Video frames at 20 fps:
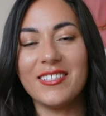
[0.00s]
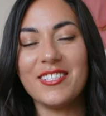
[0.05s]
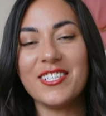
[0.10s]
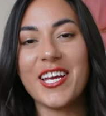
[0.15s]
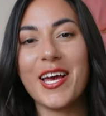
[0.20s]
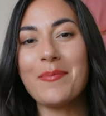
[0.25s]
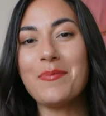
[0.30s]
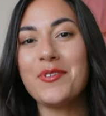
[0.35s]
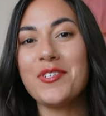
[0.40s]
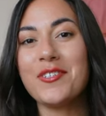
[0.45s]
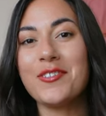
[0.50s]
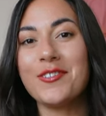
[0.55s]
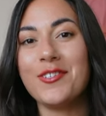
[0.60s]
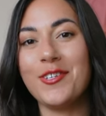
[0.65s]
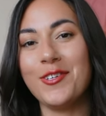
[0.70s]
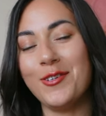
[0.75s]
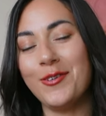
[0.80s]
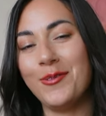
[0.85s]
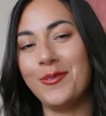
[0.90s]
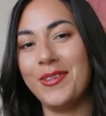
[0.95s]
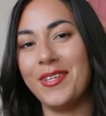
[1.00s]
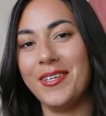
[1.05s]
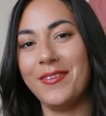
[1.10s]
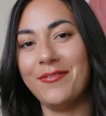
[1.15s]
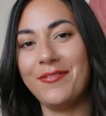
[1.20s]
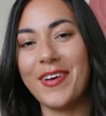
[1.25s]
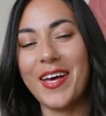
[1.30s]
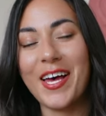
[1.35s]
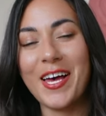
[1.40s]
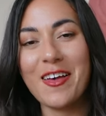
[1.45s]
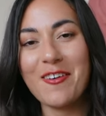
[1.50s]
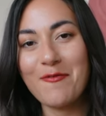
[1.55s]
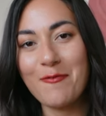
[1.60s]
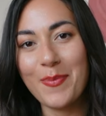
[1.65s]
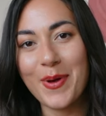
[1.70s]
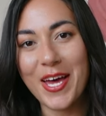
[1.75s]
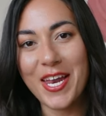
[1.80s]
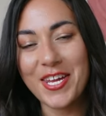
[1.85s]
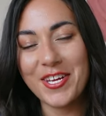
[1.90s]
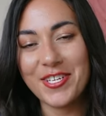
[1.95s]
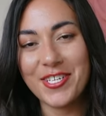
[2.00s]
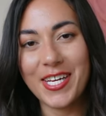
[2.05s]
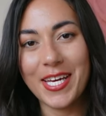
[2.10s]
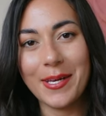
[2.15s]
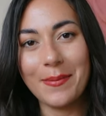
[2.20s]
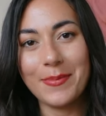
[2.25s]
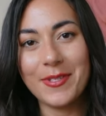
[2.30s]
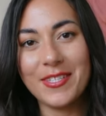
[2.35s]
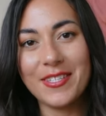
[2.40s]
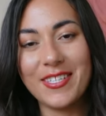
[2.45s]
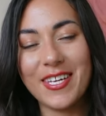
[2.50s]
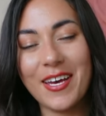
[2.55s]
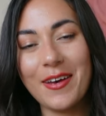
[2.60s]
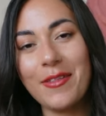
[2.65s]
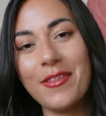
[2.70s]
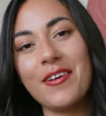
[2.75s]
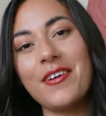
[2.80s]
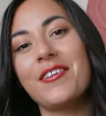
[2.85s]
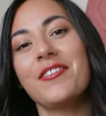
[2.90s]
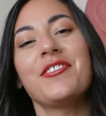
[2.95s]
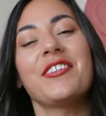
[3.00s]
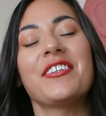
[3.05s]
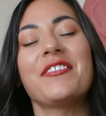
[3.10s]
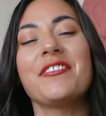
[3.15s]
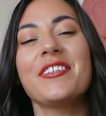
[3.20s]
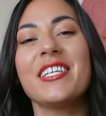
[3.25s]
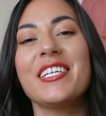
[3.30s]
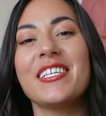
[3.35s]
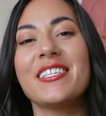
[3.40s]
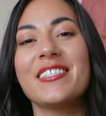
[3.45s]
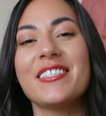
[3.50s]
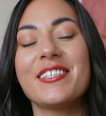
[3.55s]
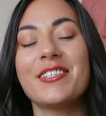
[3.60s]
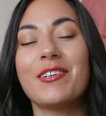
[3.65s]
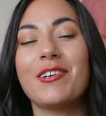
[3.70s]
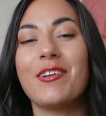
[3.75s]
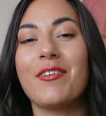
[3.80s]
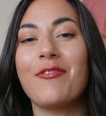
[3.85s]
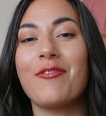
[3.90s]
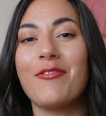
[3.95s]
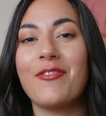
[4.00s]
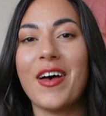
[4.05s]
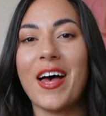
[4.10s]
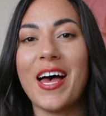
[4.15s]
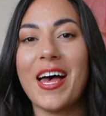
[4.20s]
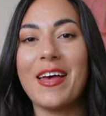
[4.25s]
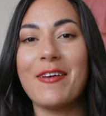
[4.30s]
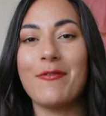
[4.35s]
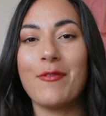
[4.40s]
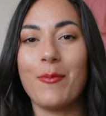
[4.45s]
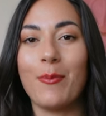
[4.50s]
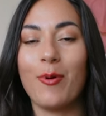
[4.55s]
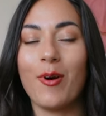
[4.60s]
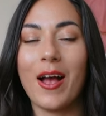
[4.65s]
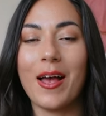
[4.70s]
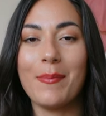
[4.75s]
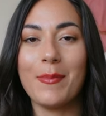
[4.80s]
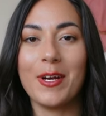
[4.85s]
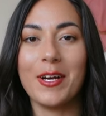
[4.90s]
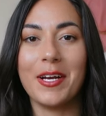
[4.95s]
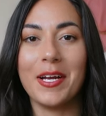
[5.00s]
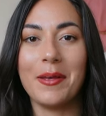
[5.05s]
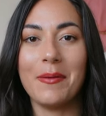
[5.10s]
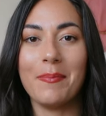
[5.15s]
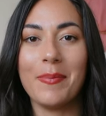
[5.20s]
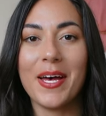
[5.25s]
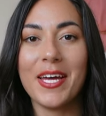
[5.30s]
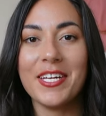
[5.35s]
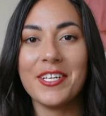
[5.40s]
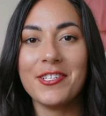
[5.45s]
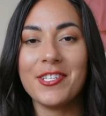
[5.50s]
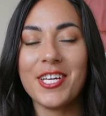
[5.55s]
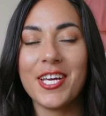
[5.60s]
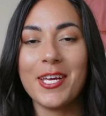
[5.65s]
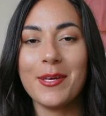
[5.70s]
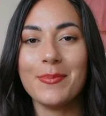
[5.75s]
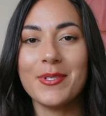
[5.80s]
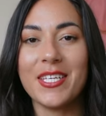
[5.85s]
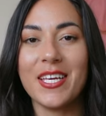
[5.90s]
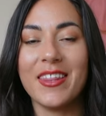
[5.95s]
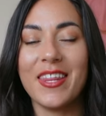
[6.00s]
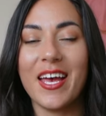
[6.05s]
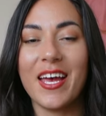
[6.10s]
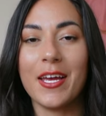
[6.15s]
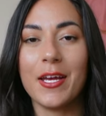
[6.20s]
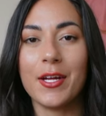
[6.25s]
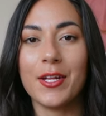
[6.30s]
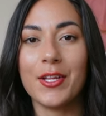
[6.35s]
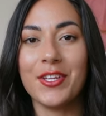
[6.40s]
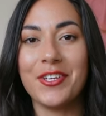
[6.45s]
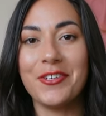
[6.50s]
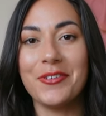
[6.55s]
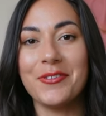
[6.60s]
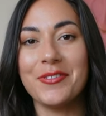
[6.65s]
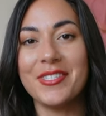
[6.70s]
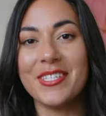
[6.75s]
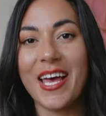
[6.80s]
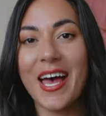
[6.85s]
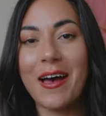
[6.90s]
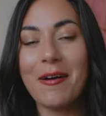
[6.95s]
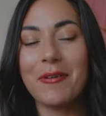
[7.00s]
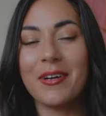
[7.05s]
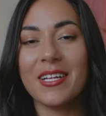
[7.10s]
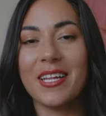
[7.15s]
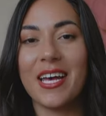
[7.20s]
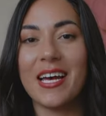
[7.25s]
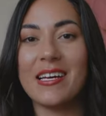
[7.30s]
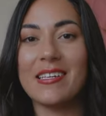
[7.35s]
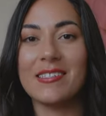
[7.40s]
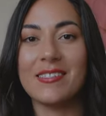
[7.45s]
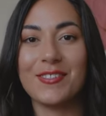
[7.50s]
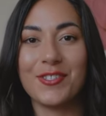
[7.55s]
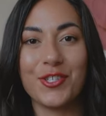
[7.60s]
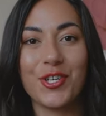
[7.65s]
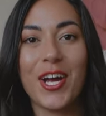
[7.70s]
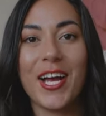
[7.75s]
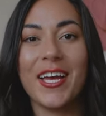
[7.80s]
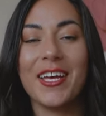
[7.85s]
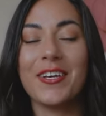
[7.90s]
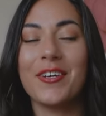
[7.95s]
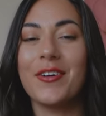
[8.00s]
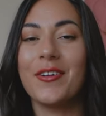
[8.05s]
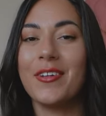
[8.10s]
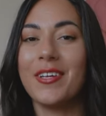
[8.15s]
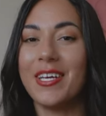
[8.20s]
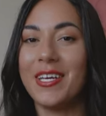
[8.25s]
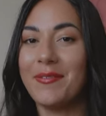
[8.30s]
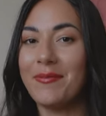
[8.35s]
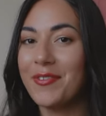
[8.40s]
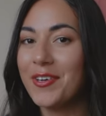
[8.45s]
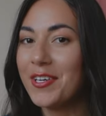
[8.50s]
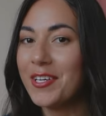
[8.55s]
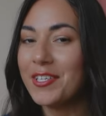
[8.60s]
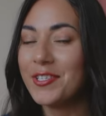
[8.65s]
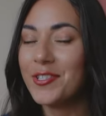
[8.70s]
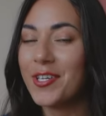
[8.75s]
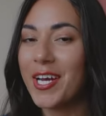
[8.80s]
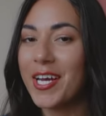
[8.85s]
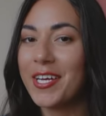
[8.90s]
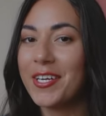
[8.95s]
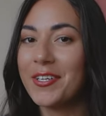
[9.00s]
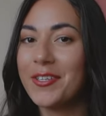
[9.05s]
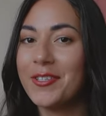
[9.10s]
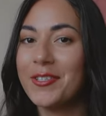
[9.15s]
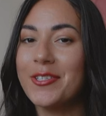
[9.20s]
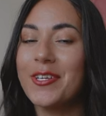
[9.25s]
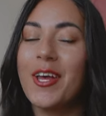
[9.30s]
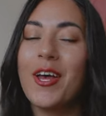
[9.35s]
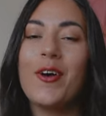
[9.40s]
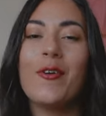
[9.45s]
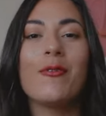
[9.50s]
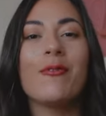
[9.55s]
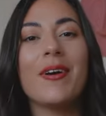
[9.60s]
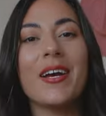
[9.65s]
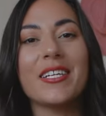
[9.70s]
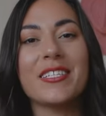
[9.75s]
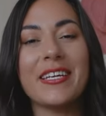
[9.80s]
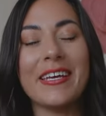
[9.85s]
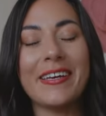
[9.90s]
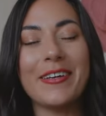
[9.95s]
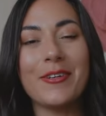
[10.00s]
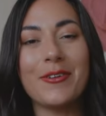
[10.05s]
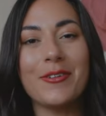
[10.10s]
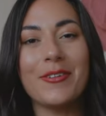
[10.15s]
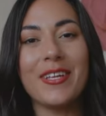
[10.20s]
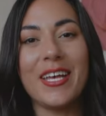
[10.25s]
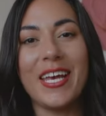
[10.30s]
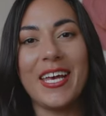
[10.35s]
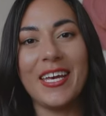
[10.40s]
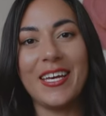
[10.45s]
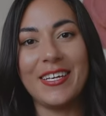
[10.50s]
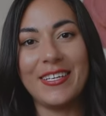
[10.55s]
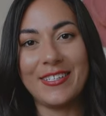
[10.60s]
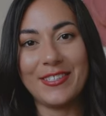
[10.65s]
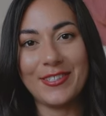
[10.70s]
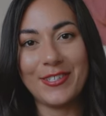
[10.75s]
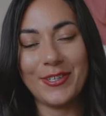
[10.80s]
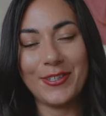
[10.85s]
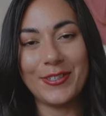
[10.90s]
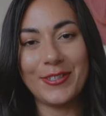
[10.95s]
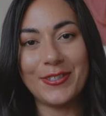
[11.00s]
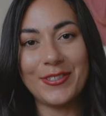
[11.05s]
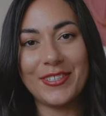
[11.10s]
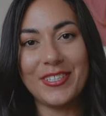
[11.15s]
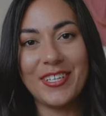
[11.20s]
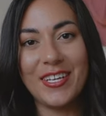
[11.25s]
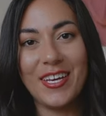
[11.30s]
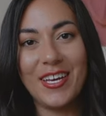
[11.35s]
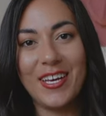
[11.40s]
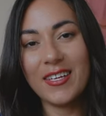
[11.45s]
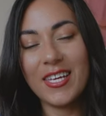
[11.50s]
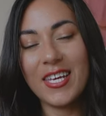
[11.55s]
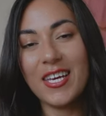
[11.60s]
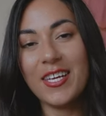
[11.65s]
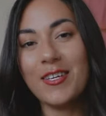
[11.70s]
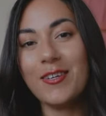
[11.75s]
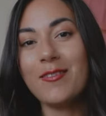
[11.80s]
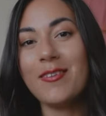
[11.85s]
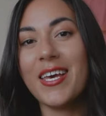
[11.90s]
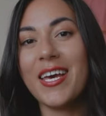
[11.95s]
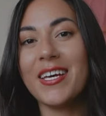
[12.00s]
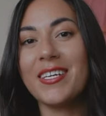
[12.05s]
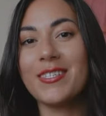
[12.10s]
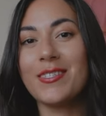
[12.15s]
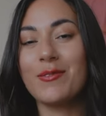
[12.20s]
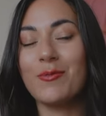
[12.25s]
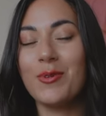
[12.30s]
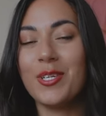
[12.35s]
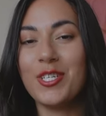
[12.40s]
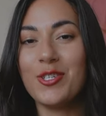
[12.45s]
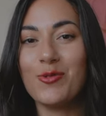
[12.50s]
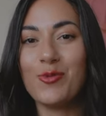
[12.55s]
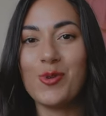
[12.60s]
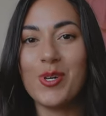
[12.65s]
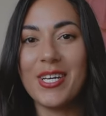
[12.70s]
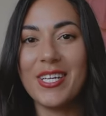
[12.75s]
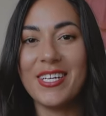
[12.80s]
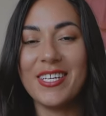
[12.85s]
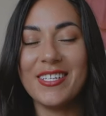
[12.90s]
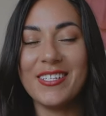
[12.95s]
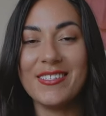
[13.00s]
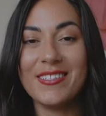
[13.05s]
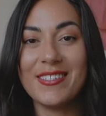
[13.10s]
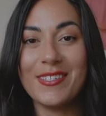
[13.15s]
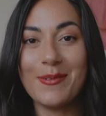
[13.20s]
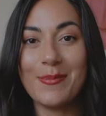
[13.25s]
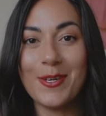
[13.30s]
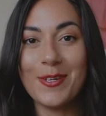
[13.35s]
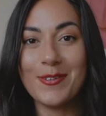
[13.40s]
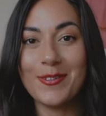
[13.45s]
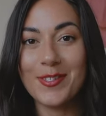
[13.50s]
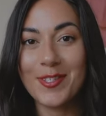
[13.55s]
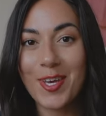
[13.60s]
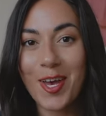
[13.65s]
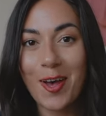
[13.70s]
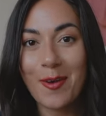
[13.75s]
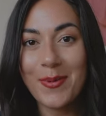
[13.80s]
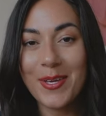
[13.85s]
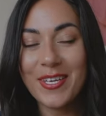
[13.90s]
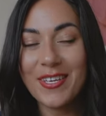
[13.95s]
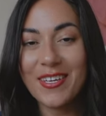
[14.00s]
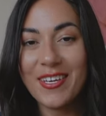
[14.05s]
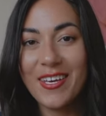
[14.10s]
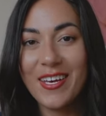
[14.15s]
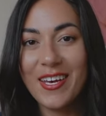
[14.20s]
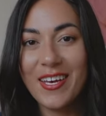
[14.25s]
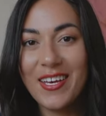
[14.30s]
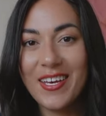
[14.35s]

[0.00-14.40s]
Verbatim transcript: Chapter 2, the five body shapes. Now there are generally considered five primary body shapes and that includes hourglass, triangle, inverted triangle, rectangle, and circle. Can you guess which one is the most common?